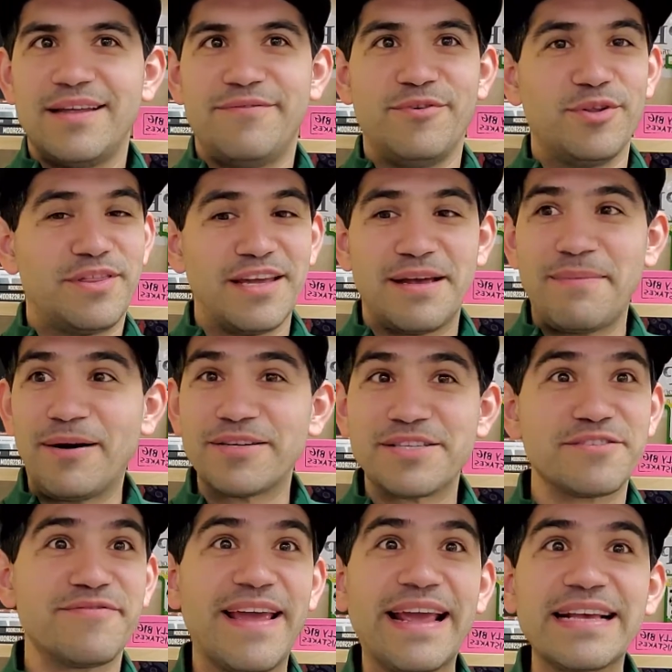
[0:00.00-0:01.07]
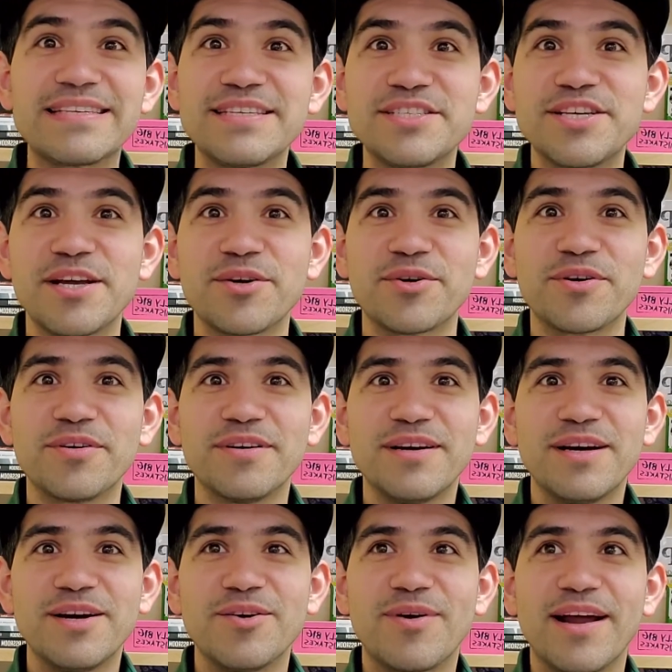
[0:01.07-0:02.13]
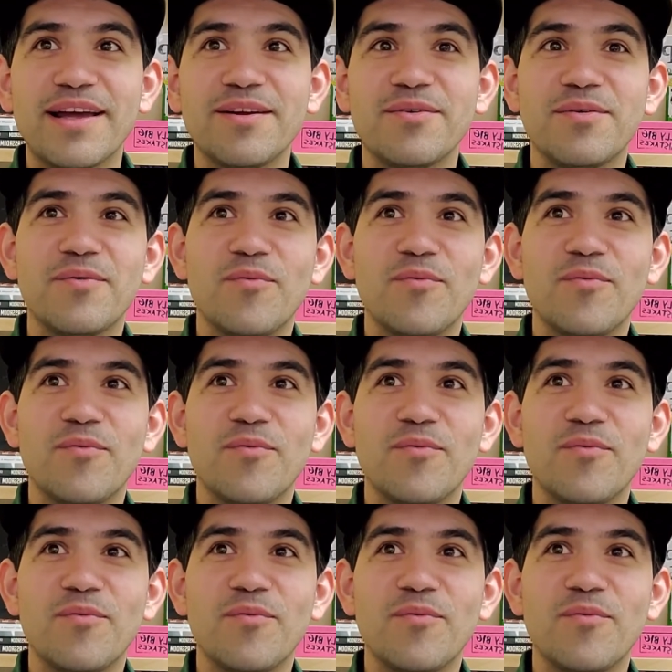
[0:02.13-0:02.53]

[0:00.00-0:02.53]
If you think about just Vegas in general, right?